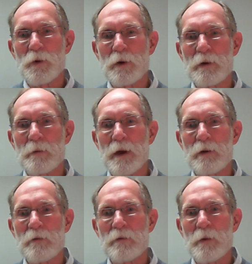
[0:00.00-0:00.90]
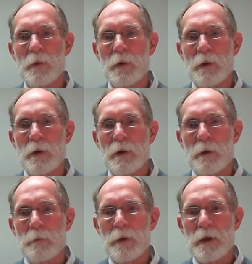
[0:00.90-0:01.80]
more a matter of
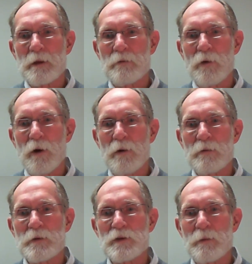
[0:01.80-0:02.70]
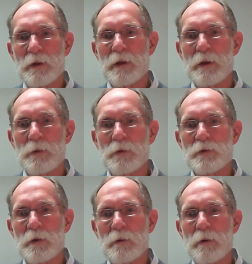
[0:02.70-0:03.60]
being involved in something that
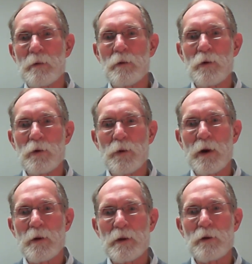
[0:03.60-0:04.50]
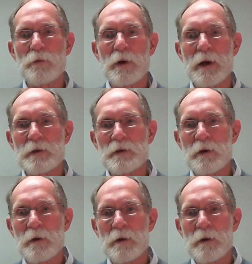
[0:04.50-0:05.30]
was a worthwhile enterprise.